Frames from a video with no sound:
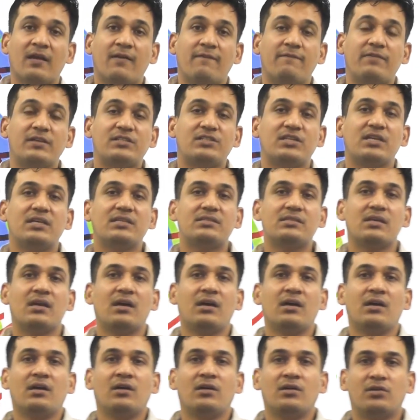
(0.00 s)
which is
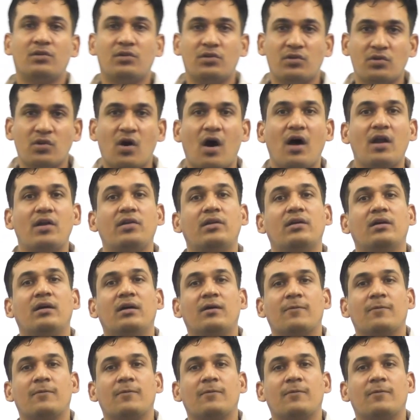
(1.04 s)
not